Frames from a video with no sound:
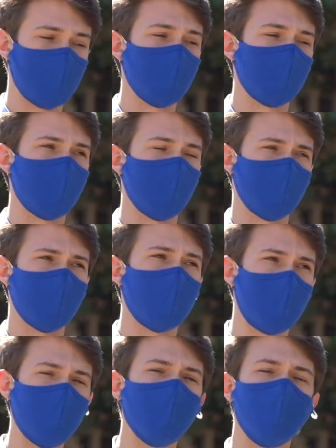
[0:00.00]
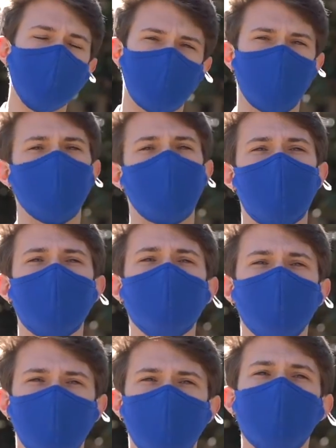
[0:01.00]
sure that they come from the student body
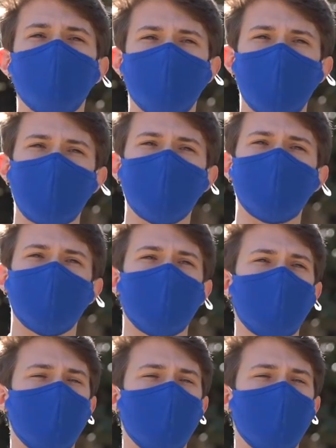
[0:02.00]
and the student demands and